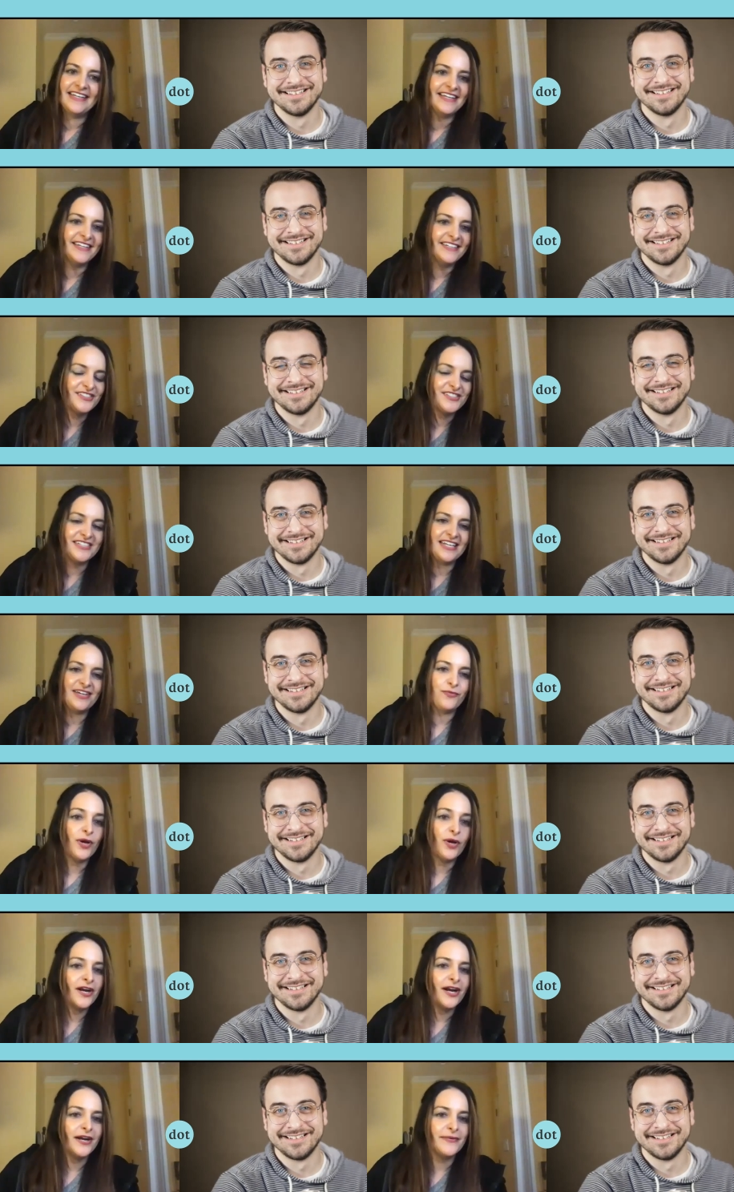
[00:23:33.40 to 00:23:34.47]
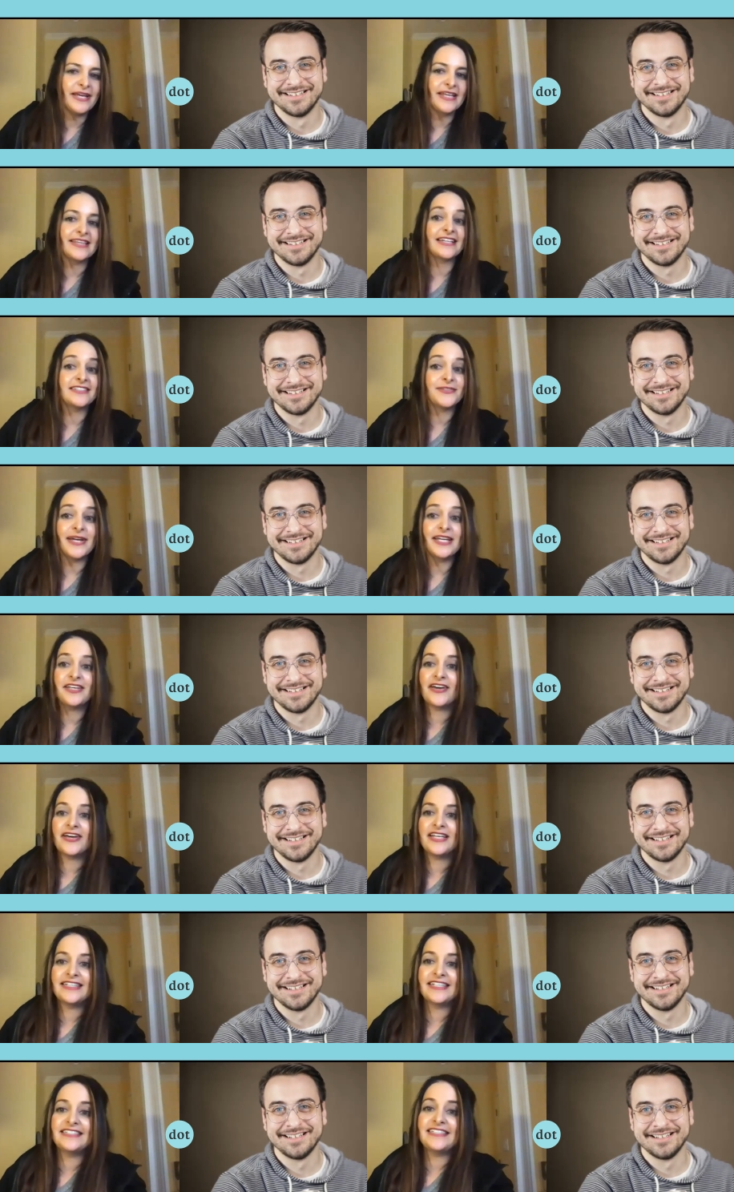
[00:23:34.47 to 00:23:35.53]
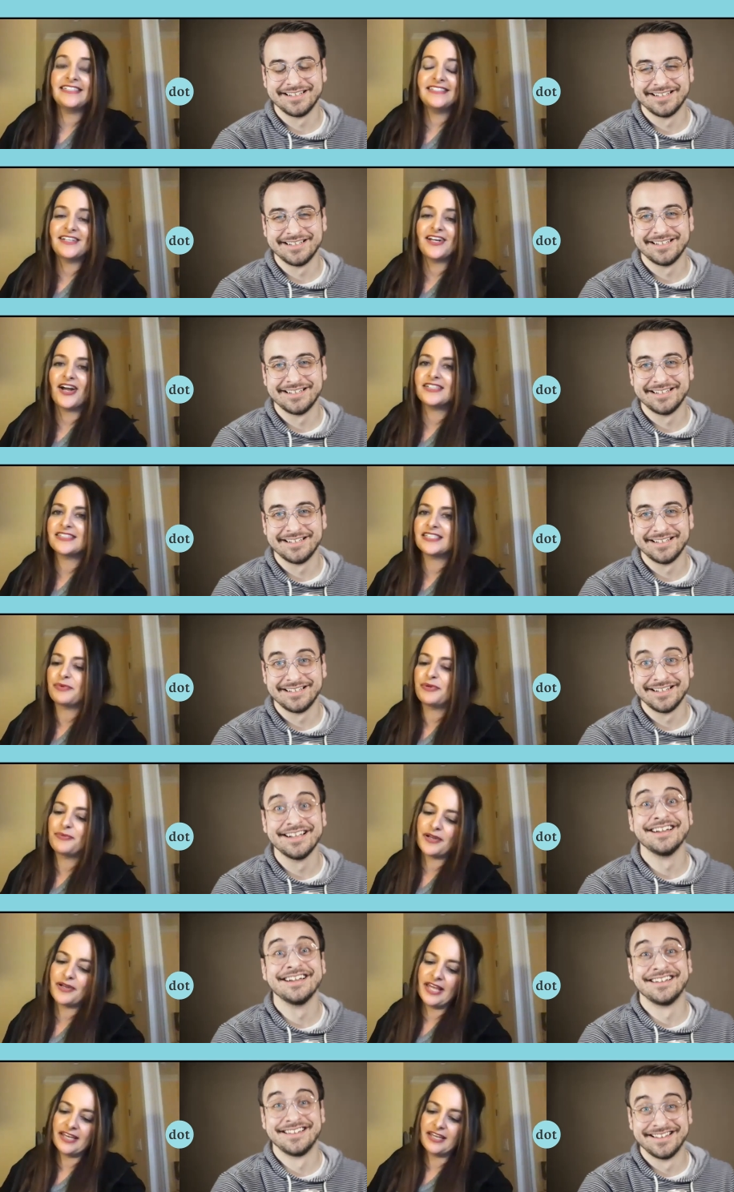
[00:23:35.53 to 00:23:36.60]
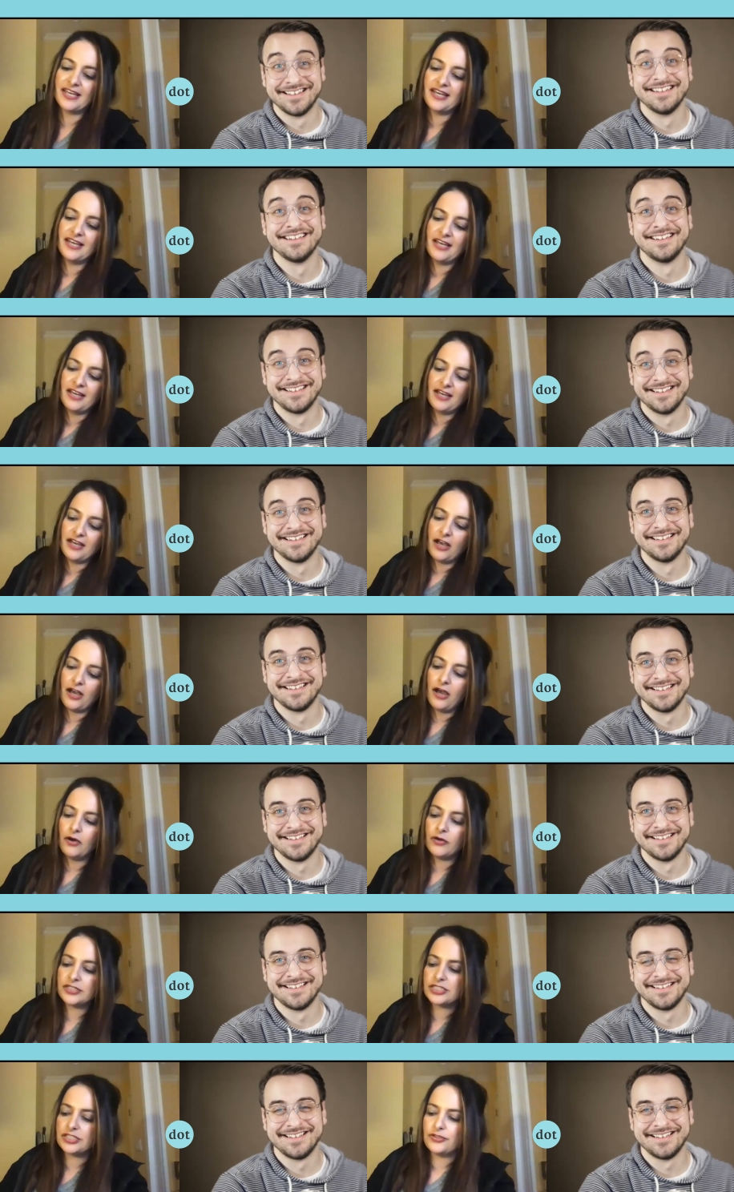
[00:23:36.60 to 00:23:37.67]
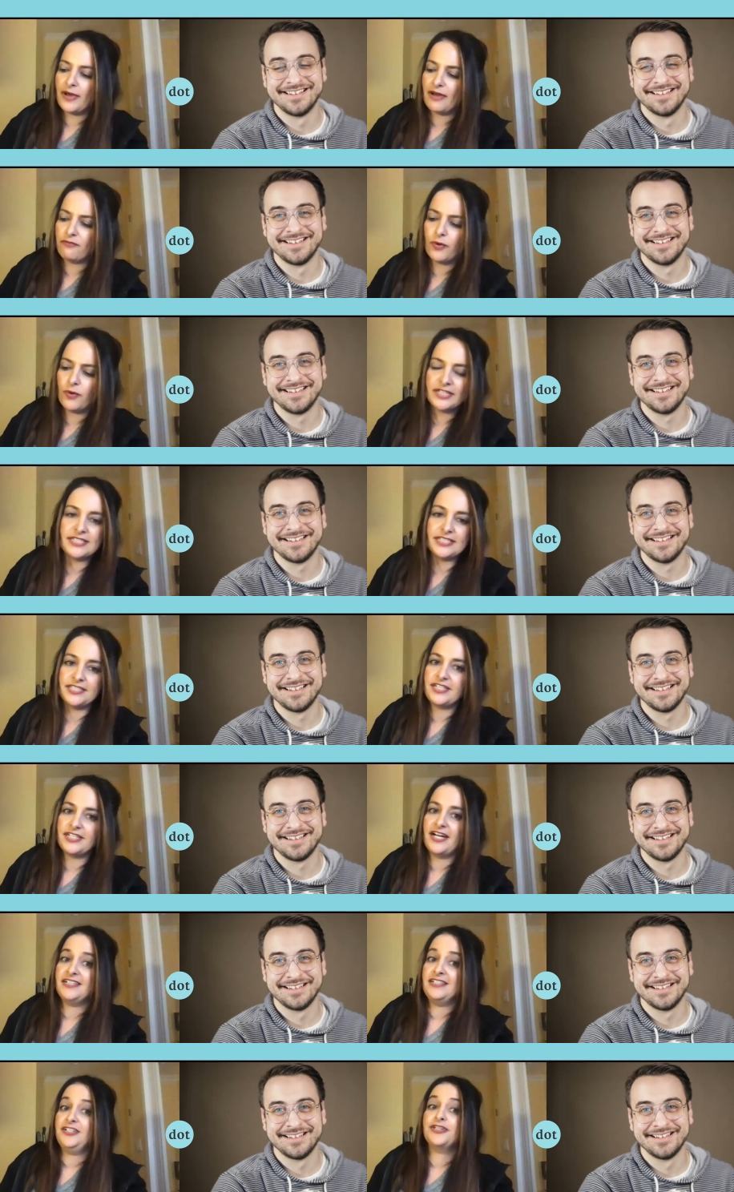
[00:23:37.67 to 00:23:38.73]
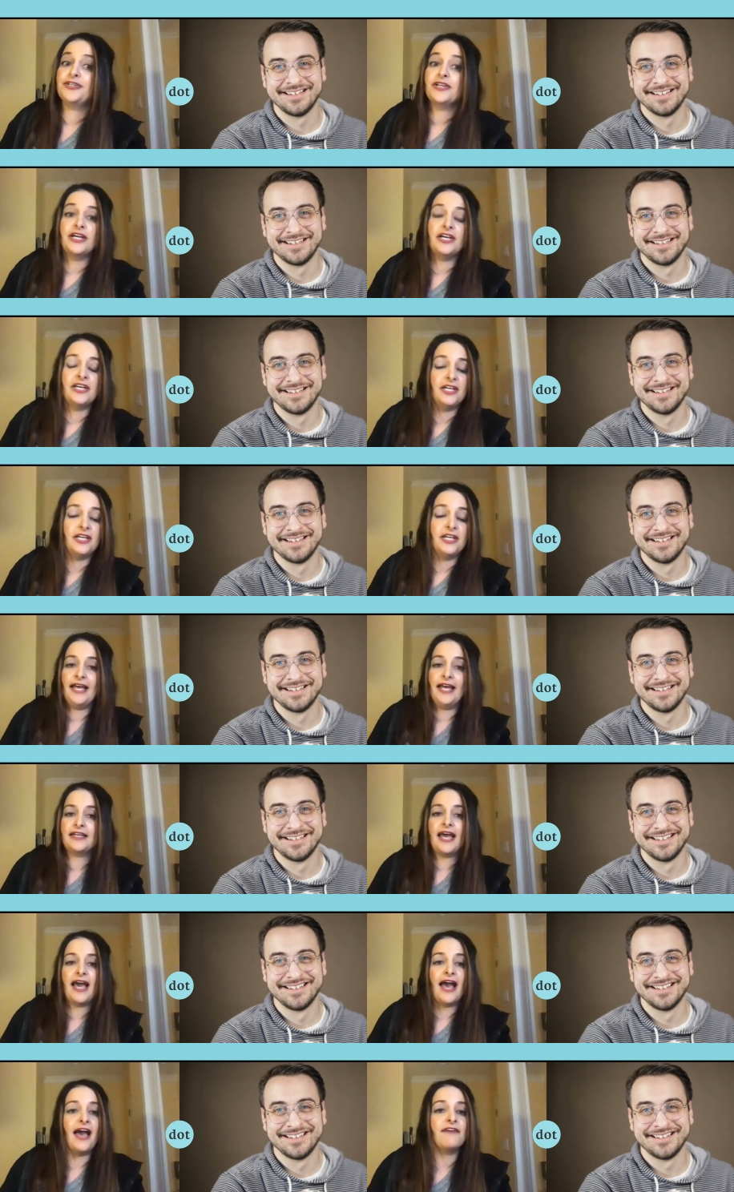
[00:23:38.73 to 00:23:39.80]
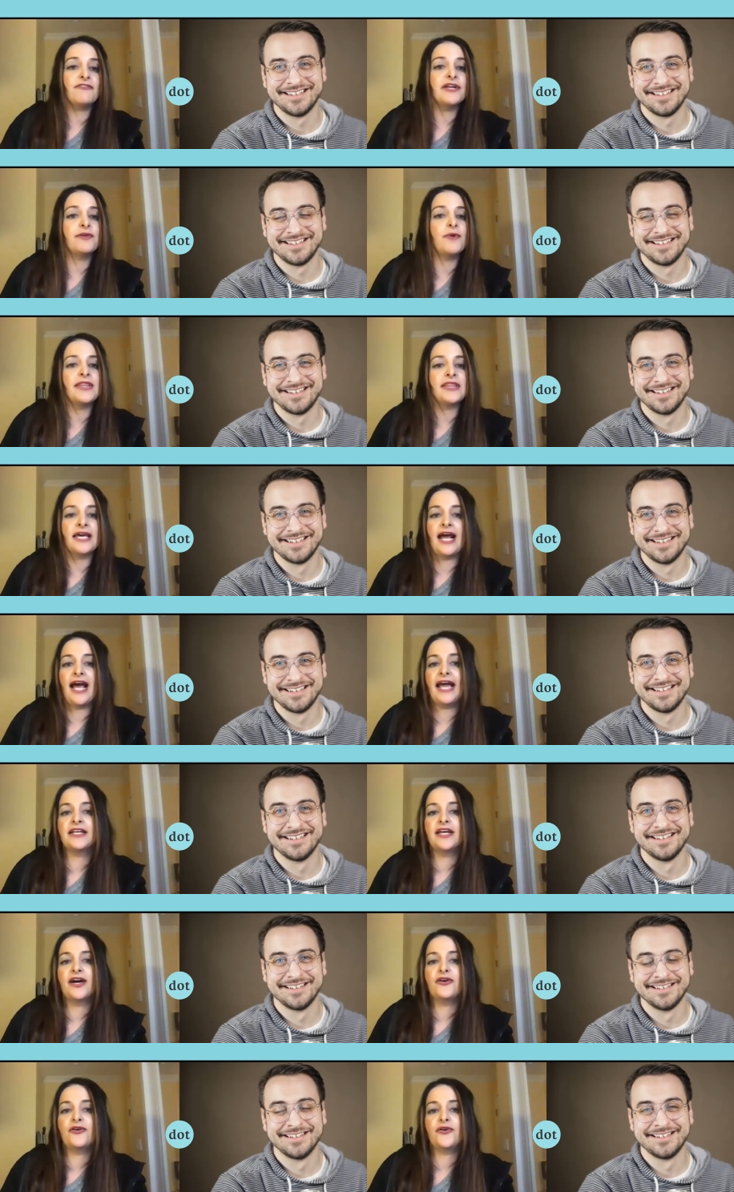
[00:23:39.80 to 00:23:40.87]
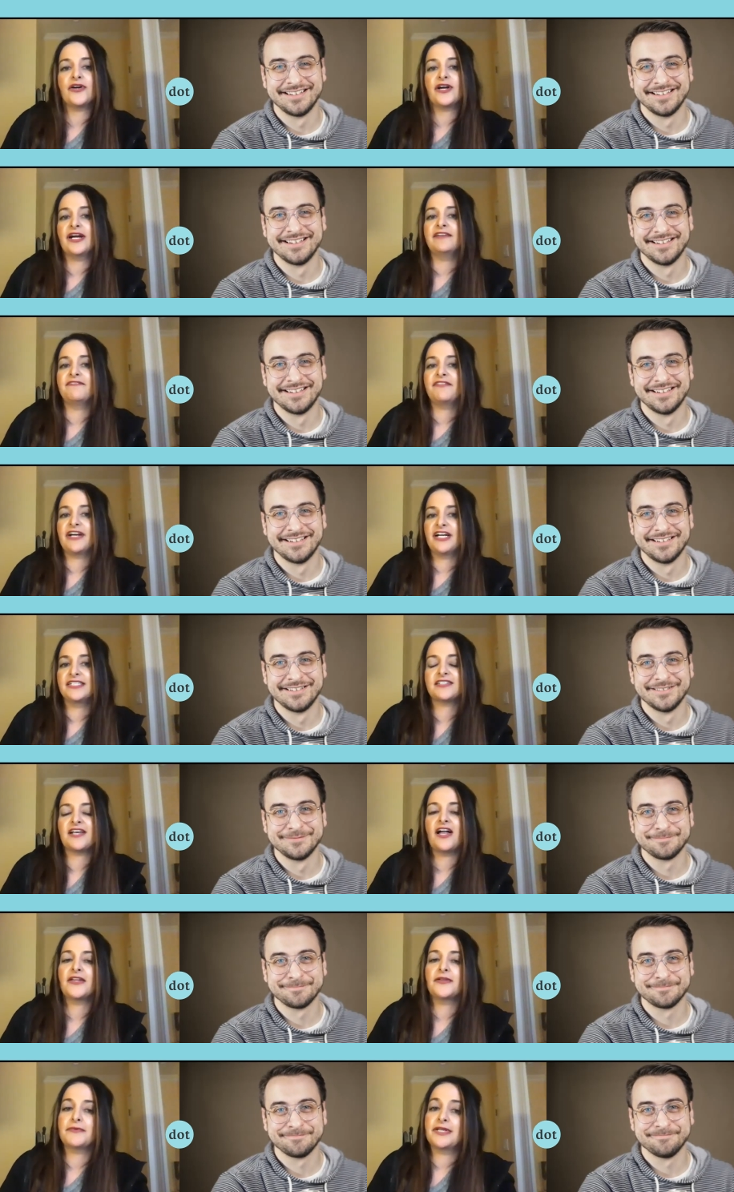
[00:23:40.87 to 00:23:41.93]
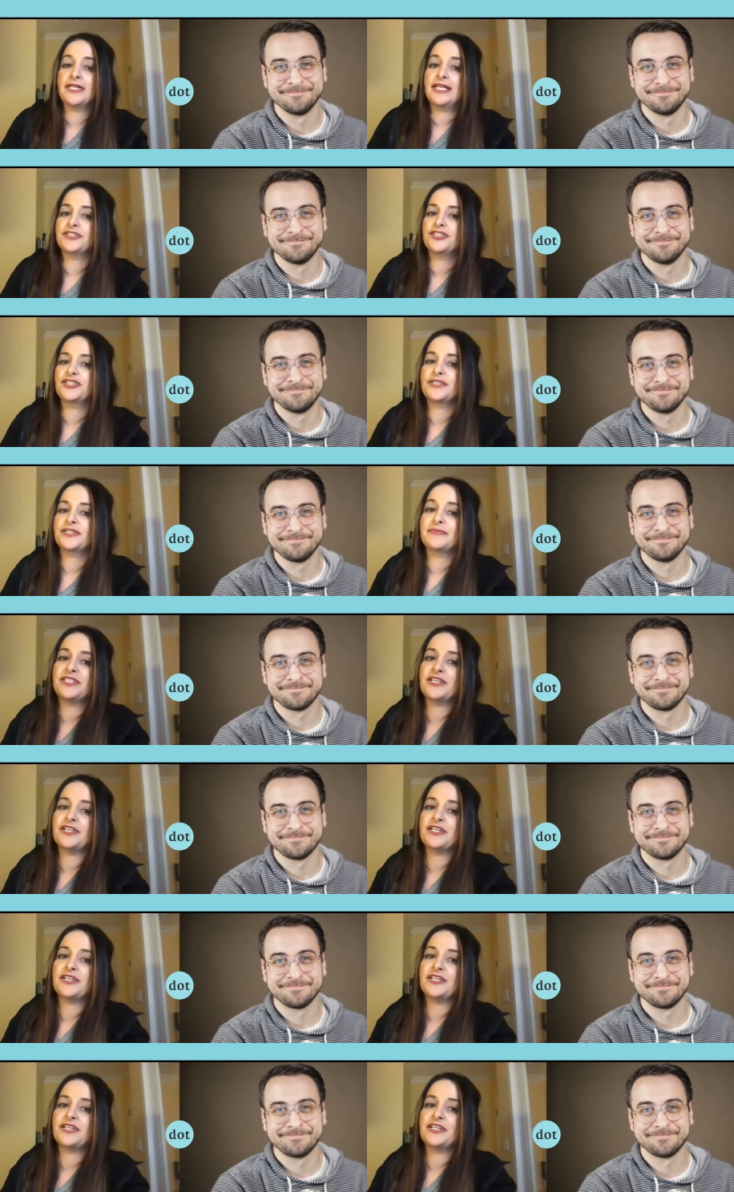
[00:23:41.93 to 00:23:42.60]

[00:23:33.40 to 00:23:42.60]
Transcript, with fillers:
Speaker 1: is what are we? That's why you, the DTRs like people are like, oh, it's you have one DTR. You're like everyone that I know who are in very solid relationships.